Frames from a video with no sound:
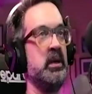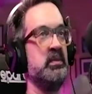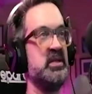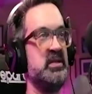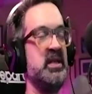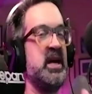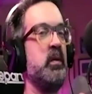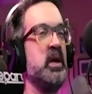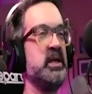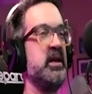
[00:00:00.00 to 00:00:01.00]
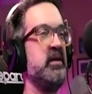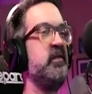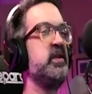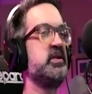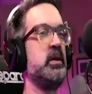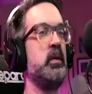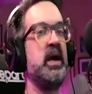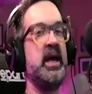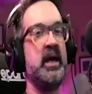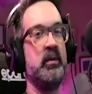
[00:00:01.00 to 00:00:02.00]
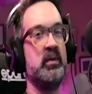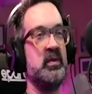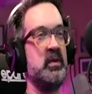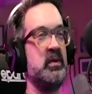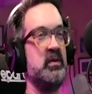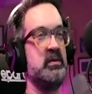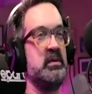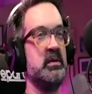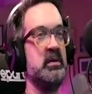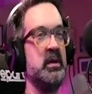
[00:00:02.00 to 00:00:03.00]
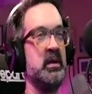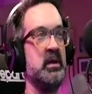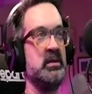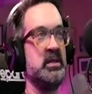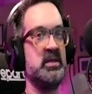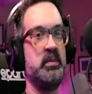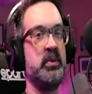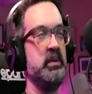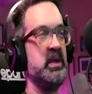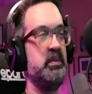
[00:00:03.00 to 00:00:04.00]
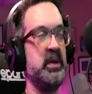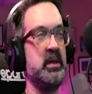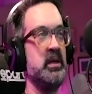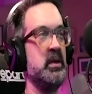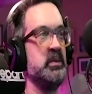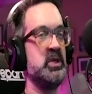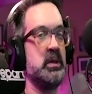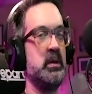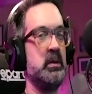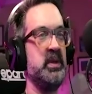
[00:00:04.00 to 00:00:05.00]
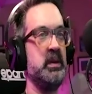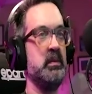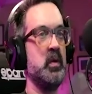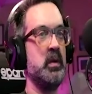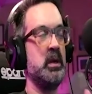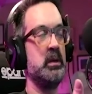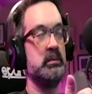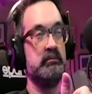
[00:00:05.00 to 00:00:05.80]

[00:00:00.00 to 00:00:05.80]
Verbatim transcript: see that one kind of fizzle away, it was uh disappointment, but you know, I'm sure there'll be more.